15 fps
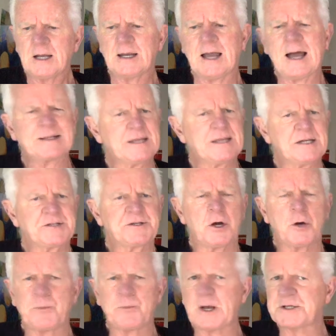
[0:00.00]
like there's
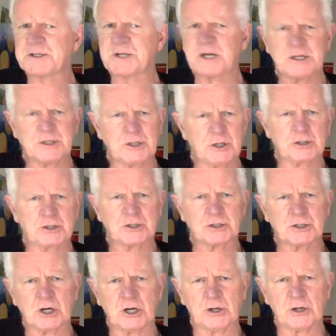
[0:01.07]
no place that you can
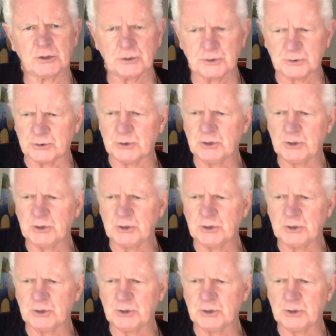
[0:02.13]
go,